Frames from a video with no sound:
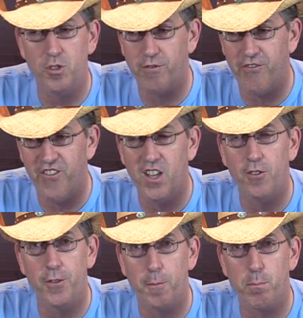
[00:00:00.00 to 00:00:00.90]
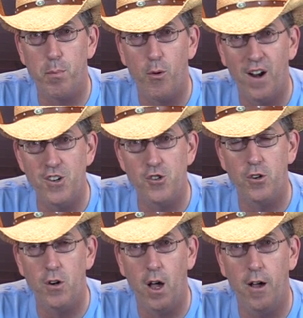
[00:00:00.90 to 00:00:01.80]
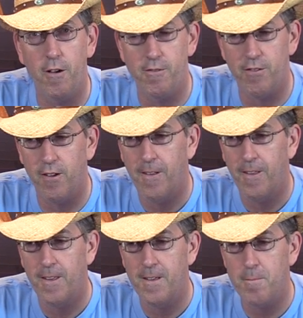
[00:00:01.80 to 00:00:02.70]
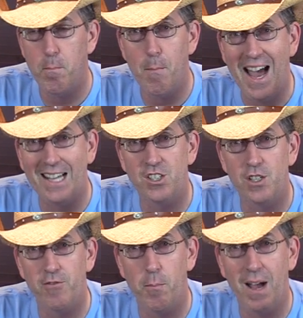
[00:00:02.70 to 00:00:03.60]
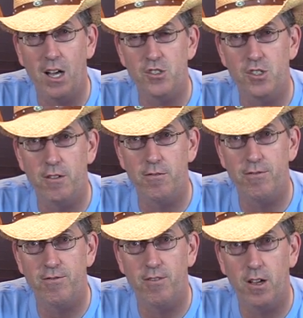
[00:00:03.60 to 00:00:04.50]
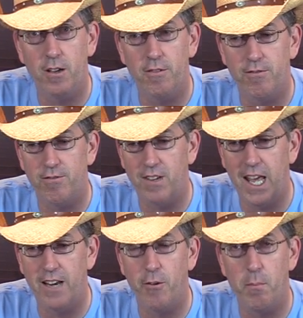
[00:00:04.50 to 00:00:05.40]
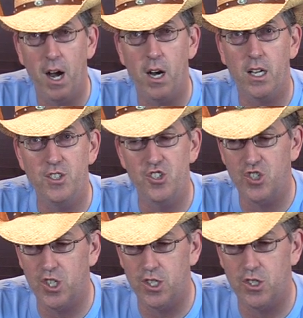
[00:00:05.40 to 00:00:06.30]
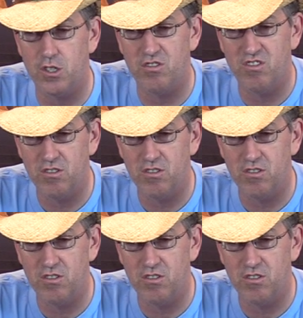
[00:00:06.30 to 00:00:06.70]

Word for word: You feel the pressure of massive amounts of of Native Americans just